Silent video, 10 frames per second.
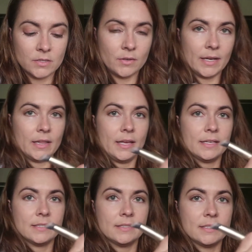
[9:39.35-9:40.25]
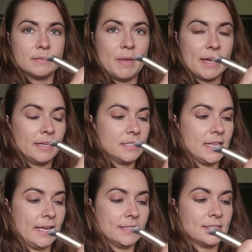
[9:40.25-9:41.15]
So I like smack
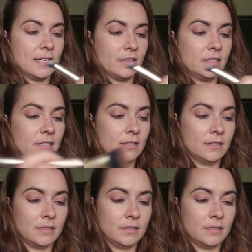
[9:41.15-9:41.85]
into that sucker.